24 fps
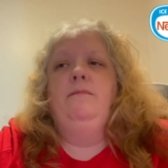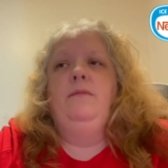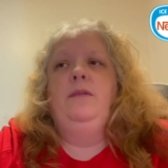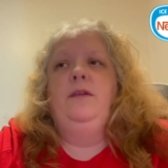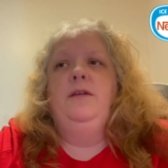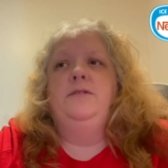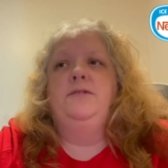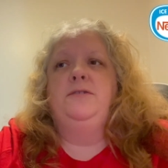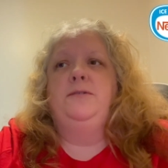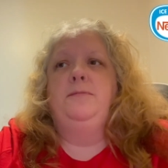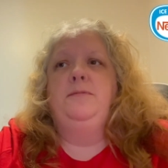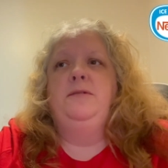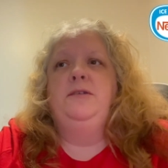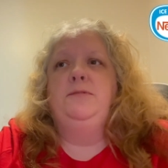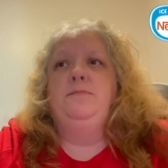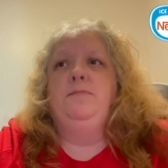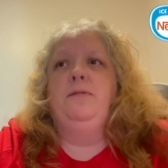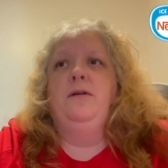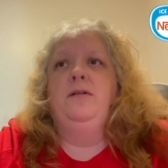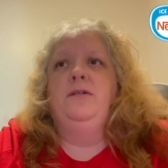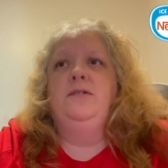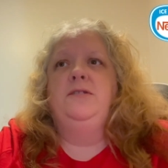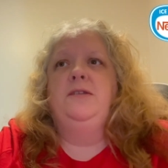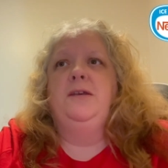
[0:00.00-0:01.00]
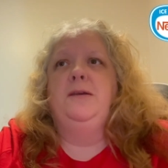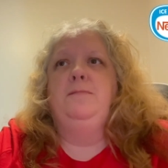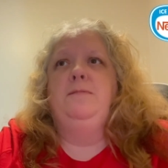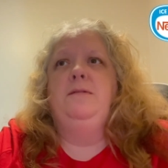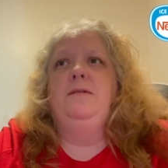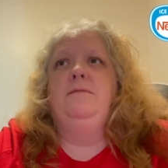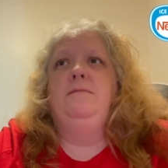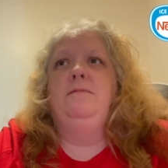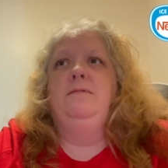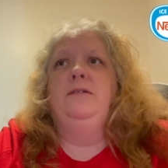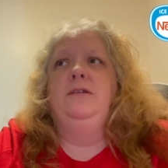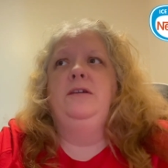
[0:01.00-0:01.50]
you know, some of these products that can
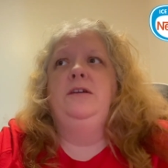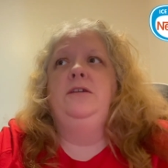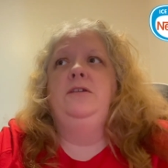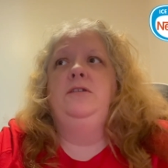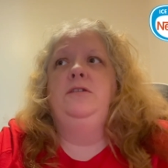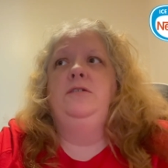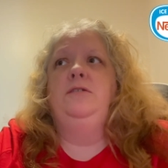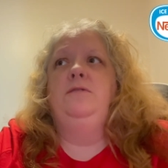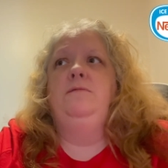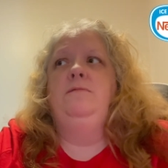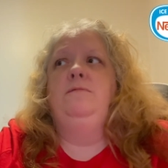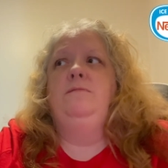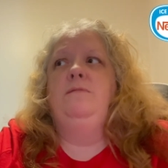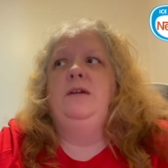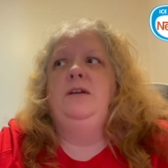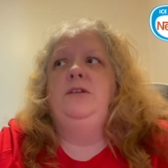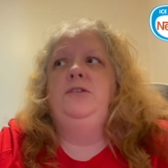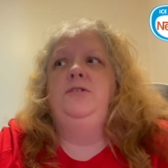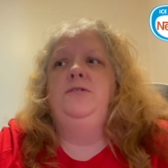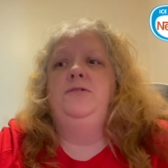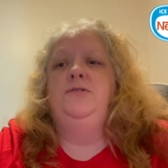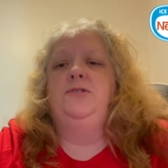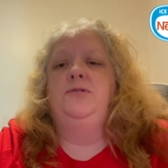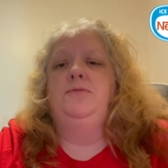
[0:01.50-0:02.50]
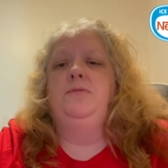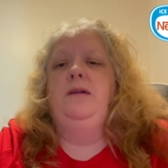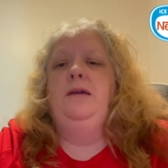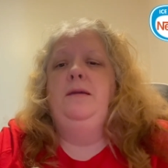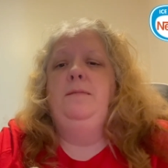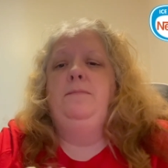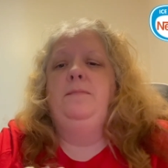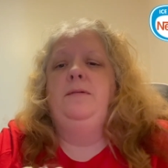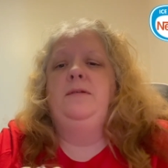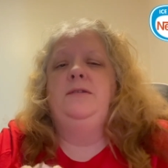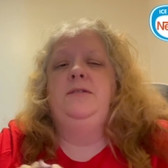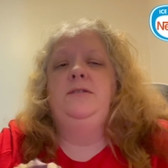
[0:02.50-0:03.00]
be really way too
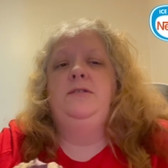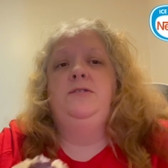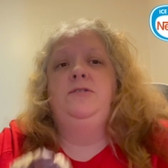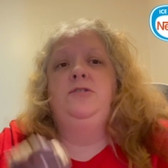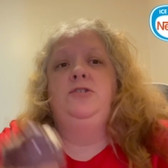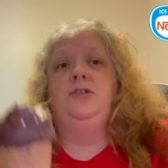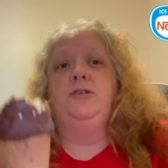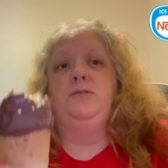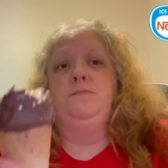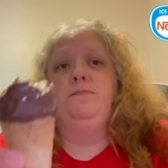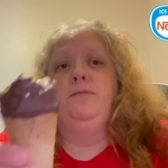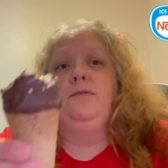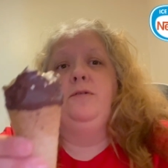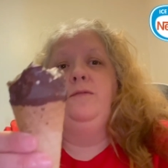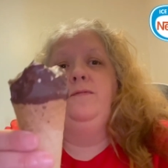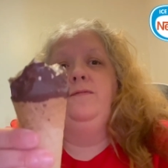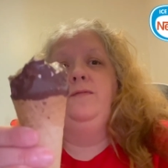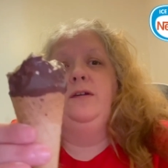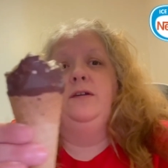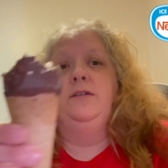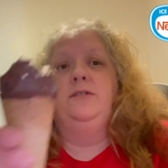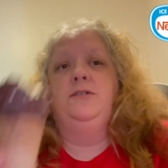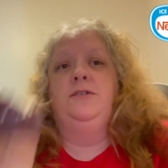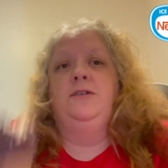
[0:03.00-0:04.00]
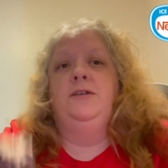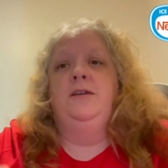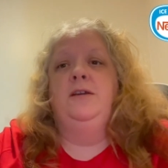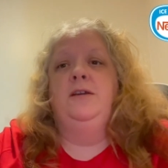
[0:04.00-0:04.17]
sweet, but this is just perfect.